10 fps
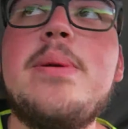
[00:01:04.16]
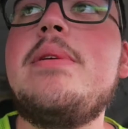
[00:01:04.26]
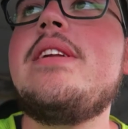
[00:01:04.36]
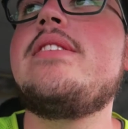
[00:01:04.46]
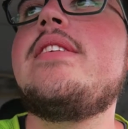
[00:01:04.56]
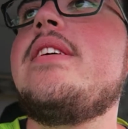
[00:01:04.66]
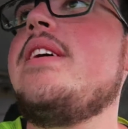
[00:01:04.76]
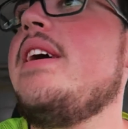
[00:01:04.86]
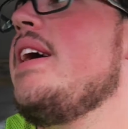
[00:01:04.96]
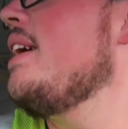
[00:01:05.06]
3 minutes
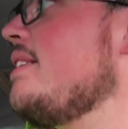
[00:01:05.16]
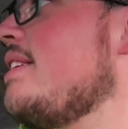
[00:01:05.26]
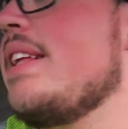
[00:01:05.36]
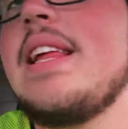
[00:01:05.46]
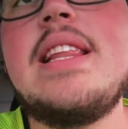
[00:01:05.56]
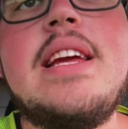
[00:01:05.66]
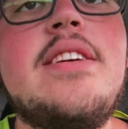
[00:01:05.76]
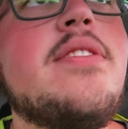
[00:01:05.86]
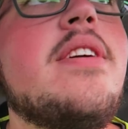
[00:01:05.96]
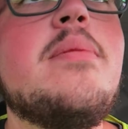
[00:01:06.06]
until I
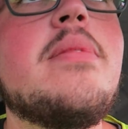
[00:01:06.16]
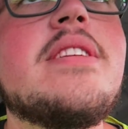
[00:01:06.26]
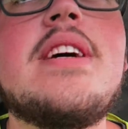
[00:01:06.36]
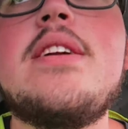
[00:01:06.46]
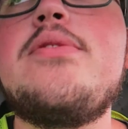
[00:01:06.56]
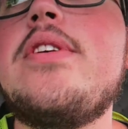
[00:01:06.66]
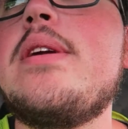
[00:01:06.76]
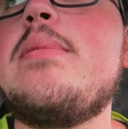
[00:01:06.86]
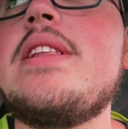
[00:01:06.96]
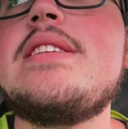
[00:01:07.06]
leave, but it's kind of
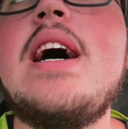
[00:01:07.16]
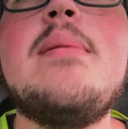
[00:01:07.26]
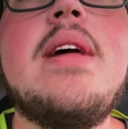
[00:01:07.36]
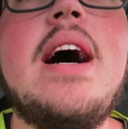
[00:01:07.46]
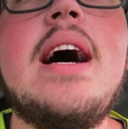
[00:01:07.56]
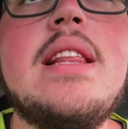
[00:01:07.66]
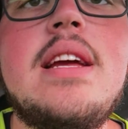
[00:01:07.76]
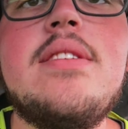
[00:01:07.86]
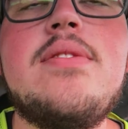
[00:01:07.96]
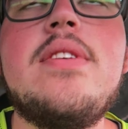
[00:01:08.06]
funny, by the time that I
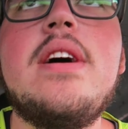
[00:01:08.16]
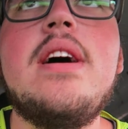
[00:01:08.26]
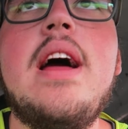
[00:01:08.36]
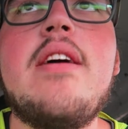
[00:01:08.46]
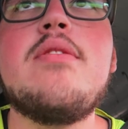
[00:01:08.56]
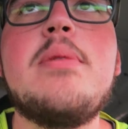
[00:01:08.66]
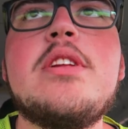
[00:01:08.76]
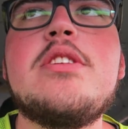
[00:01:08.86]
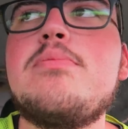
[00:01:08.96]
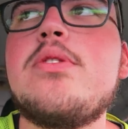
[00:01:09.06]
leave,
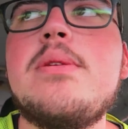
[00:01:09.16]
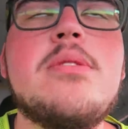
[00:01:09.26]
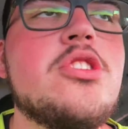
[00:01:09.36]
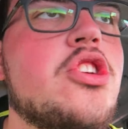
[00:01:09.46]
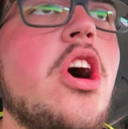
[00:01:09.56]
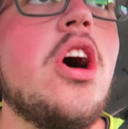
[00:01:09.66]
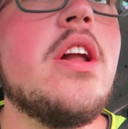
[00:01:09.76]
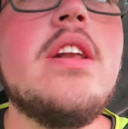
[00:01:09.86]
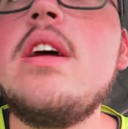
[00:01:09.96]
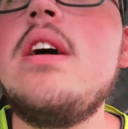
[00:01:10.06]
everybody's pretty much
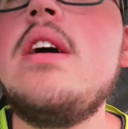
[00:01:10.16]
gone.